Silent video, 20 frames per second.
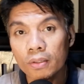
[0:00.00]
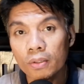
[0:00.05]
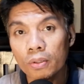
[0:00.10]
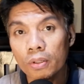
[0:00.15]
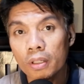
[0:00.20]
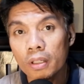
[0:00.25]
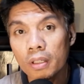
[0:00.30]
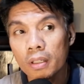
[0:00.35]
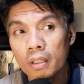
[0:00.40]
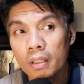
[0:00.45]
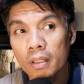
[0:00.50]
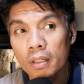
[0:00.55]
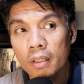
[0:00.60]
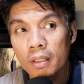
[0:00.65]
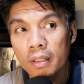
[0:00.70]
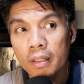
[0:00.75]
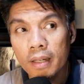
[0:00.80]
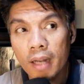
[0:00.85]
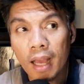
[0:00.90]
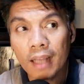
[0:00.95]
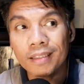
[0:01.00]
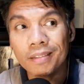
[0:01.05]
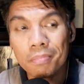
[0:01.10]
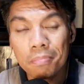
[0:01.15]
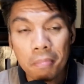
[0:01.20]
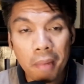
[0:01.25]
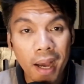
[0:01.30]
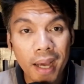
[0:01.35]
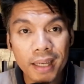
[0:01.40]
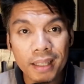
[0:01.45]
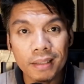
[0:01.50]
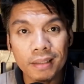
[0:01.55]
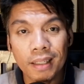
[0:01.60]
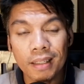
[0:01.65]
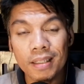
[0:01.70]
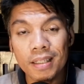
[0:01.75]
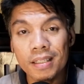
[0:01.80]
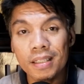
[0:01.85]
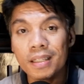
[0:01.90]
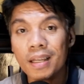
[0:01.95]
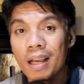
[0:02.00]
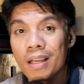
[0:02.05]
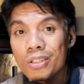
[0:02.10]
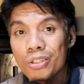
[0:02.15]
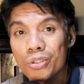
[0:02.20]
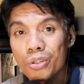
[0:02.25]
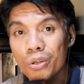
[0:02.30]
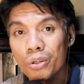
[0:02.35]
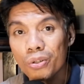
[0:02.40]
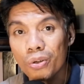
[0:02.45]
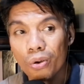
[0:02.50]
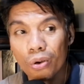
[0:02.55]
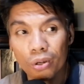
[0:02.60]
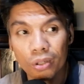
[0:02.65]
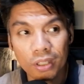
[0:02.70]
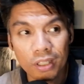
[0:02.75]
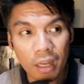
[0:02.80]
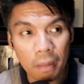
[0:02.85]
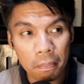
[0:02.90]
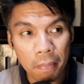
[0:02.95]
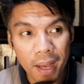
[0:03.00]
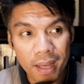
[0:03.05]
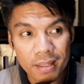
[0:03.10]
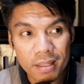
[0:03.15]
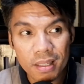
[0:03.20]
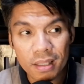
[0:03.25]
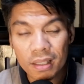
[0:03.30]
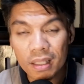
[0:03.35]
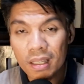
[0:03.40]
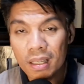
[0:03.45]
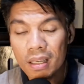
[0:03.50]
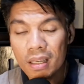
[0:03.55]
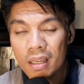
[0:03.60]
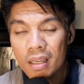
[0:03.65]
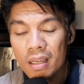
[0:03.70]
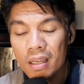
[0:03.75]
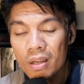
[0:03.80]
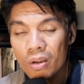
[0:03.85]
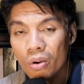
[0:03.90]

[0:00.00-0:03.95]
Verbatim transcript: or not mind the discussion on capacity,